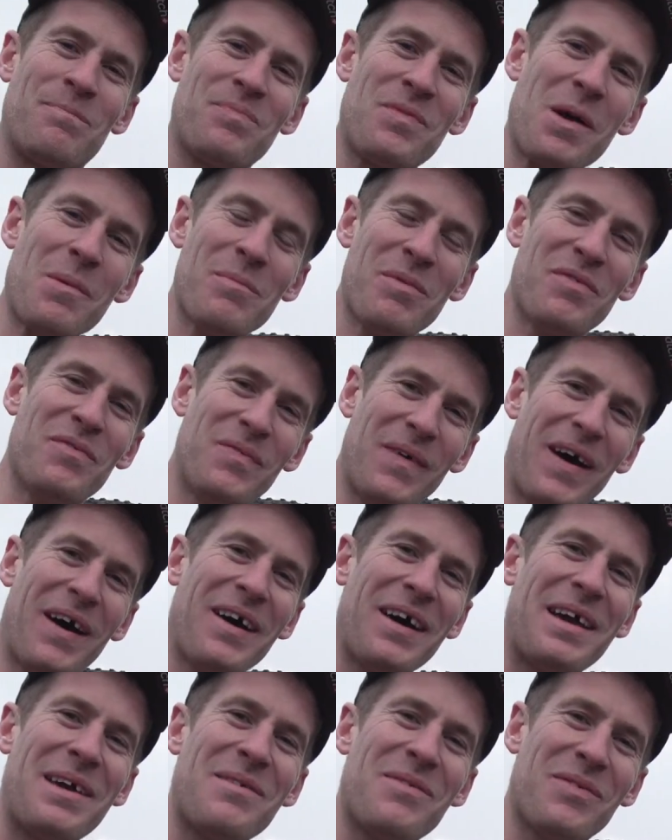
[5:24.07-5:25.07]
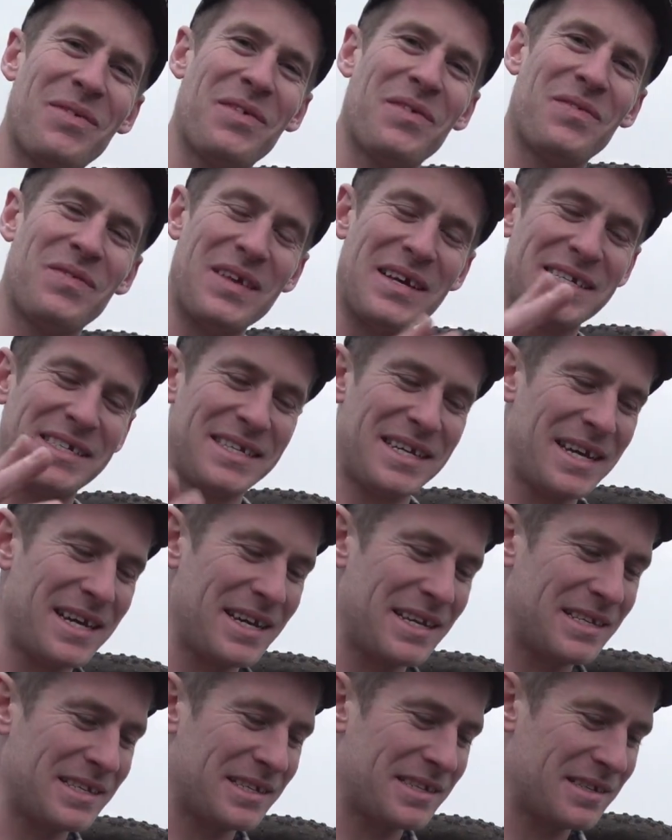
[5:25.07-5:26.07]
Number 5, this
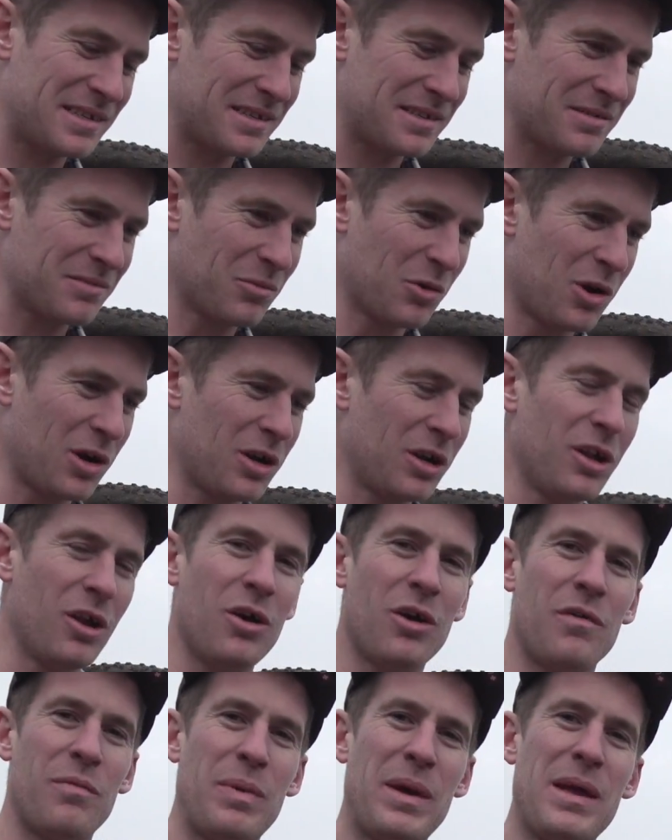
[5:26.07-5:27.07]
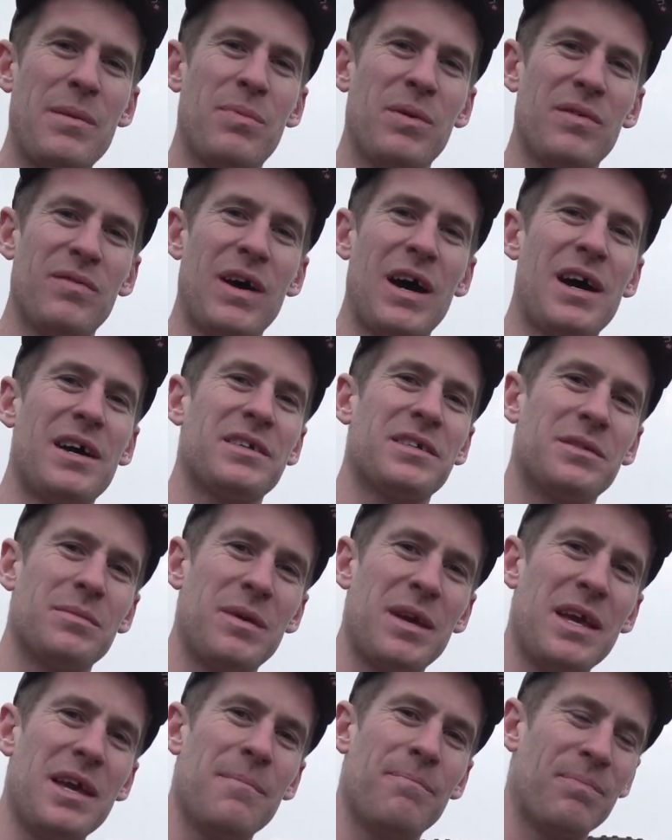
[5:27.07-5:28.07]
is what a lot of people have asked
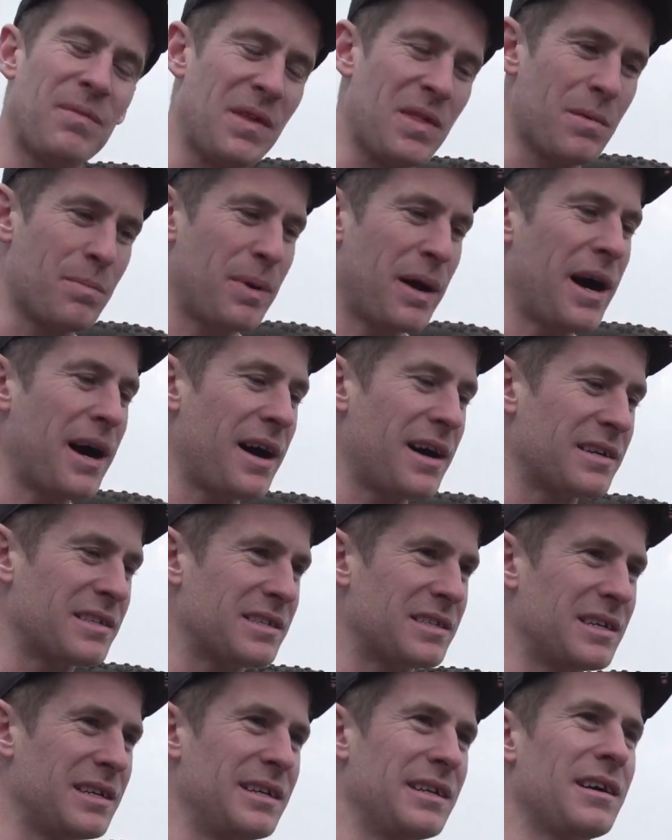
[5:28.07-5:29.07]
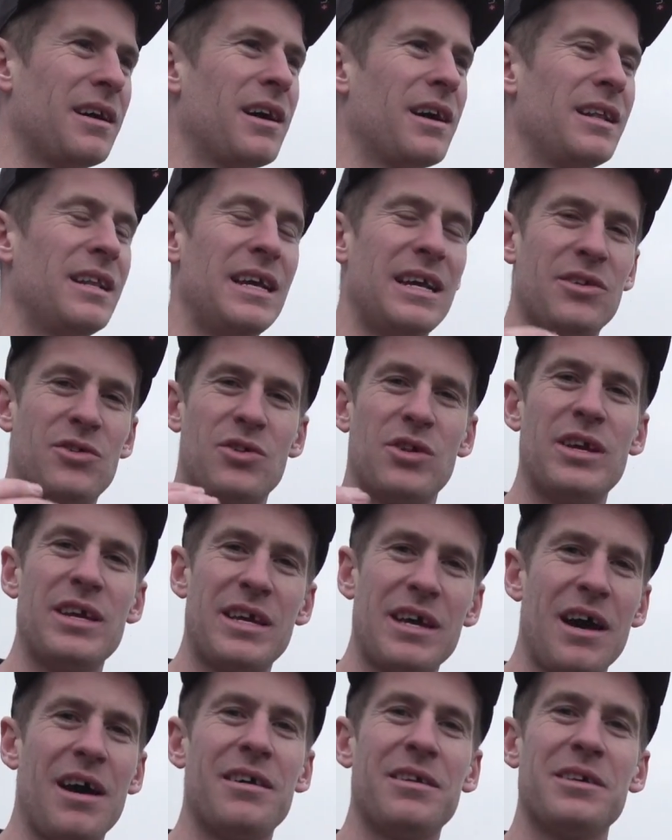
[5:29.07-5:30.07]
me in the past, and I literally
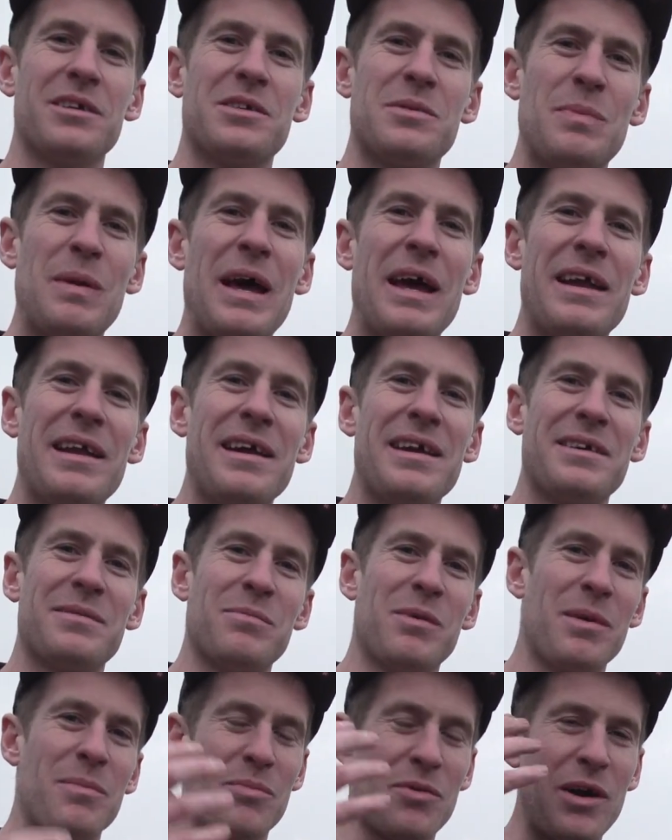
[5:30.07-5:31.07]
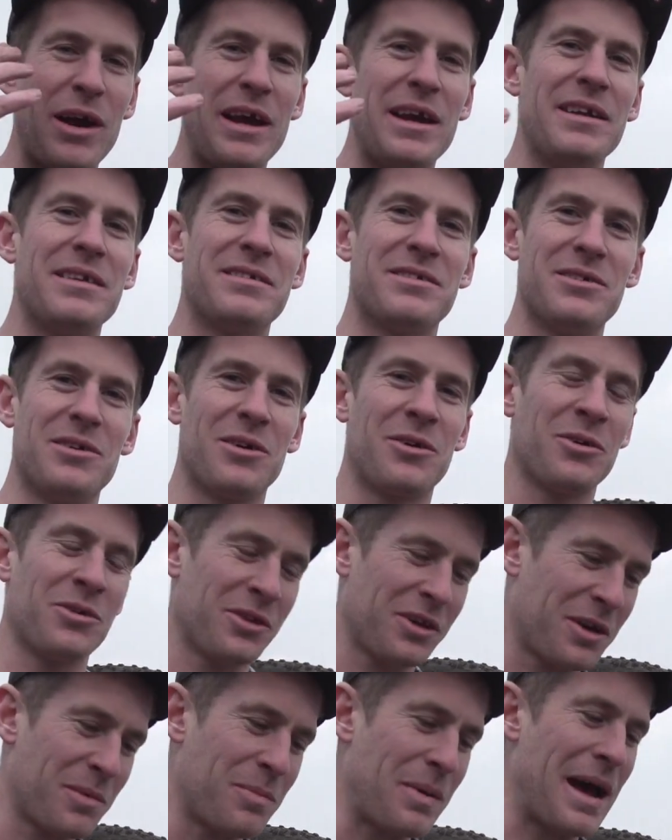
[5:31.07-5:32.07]
can't explain it. My brain has not got
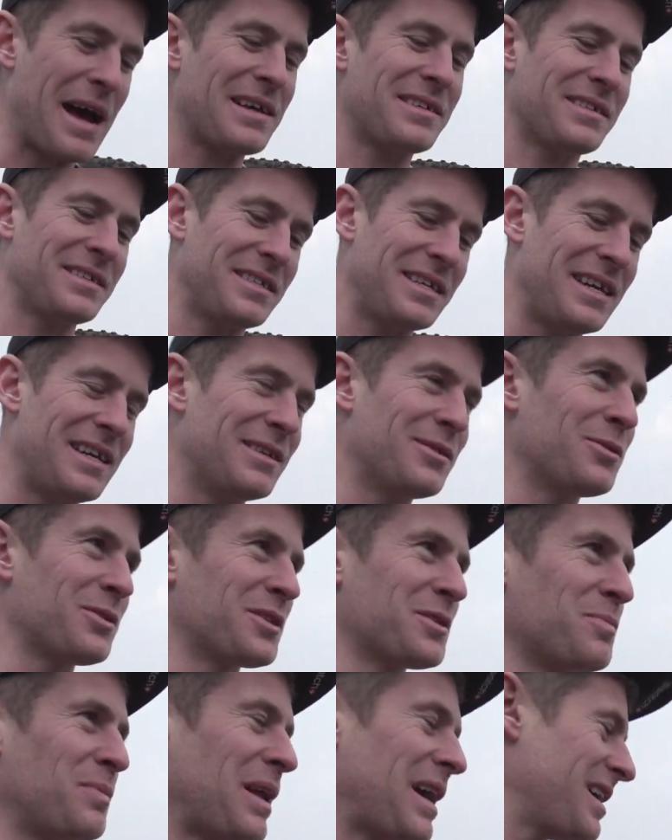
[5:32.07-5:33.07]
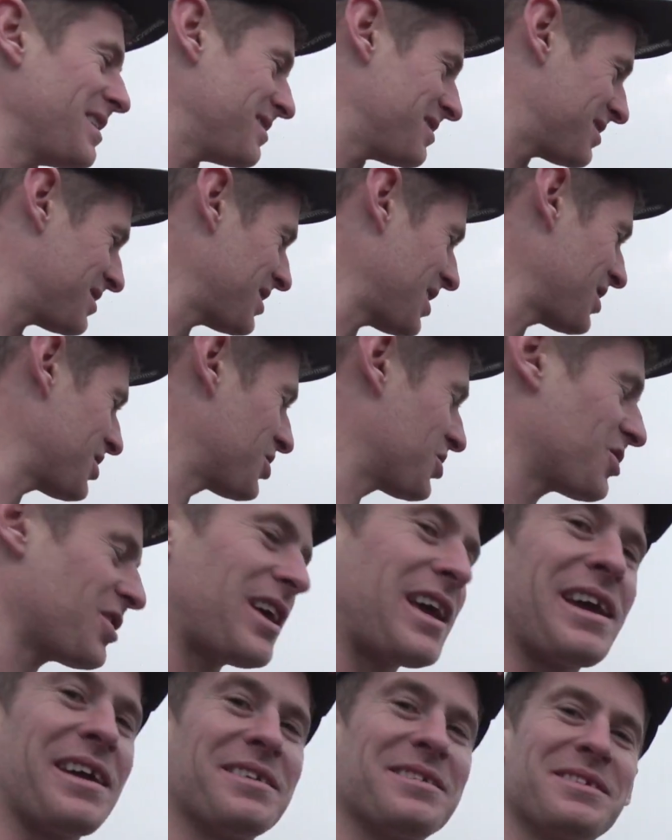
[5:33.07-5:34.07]
the capacity to explain such
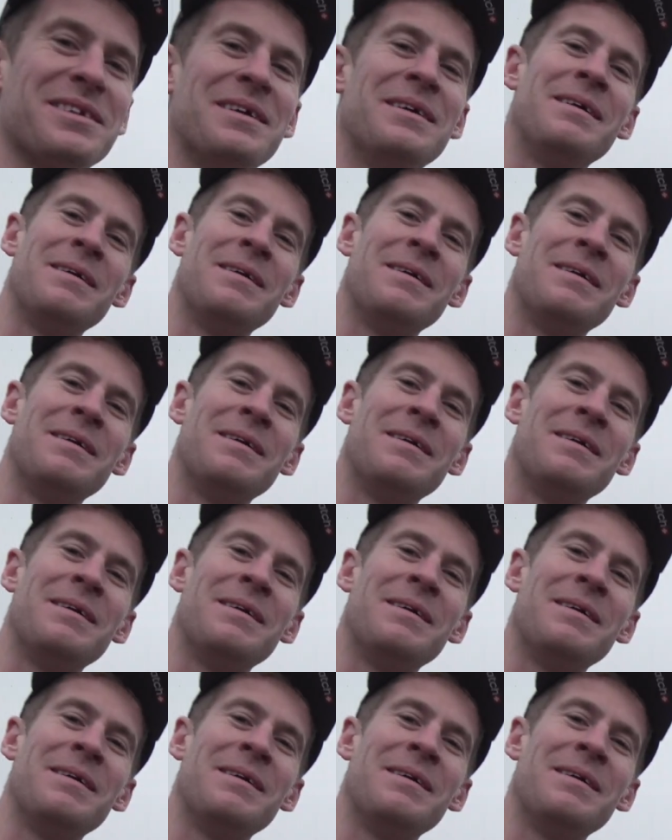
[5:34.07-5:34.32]
things.